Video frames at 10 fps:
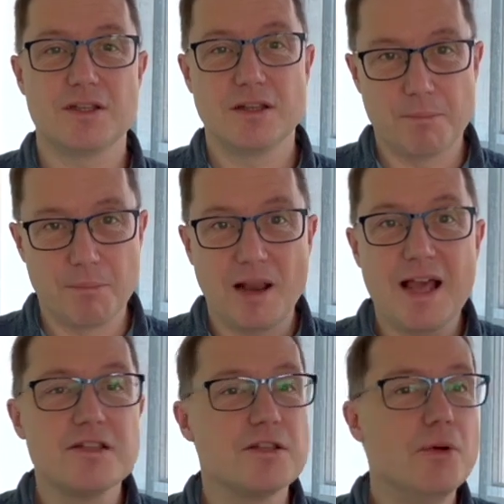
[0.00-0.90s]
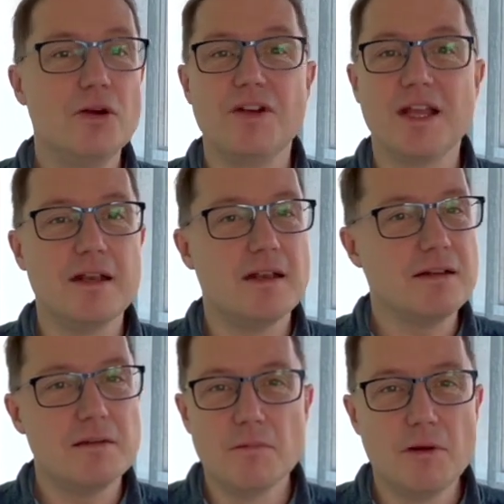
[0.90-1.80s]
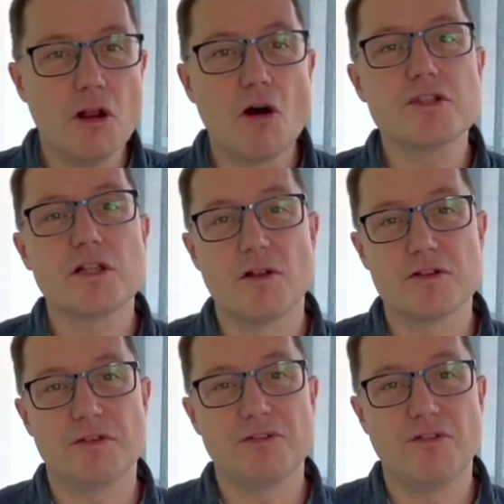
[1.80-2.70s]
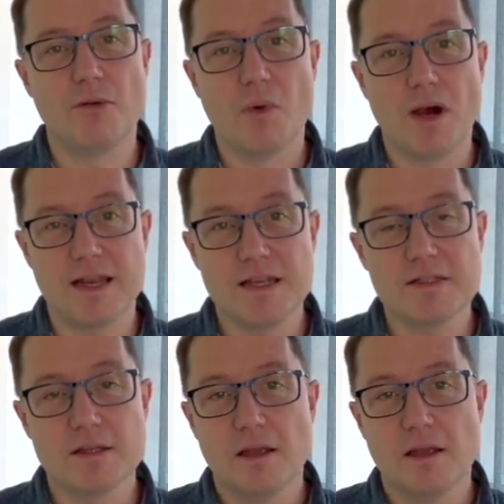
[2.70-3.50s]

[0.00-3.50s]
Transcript: The players are moving in lots and lots of different ways